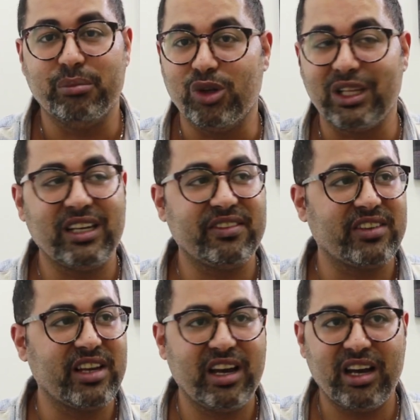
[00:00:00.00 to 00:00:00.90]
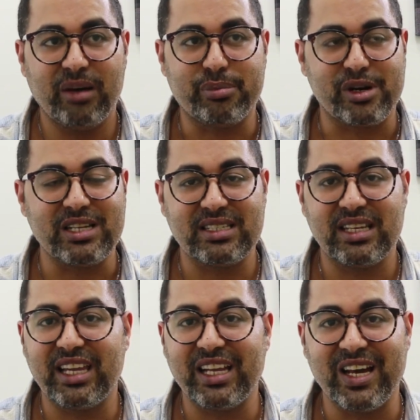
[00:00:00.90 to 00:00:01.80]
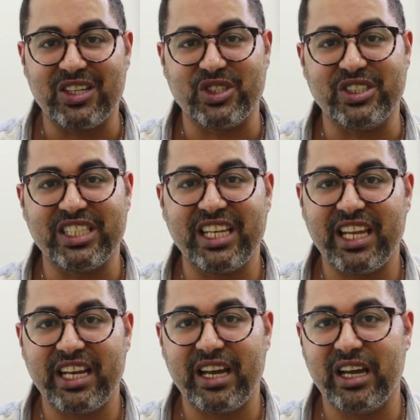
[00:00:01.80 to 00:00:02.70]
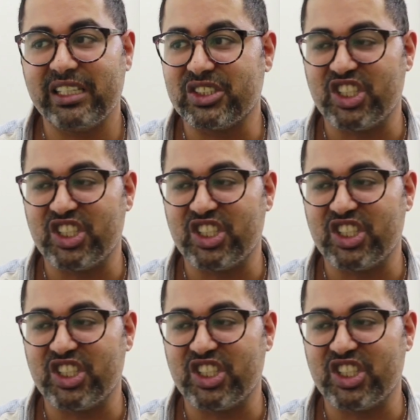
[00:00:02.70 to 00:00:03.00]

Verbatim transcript: Bolivia, Brazil, Argentina,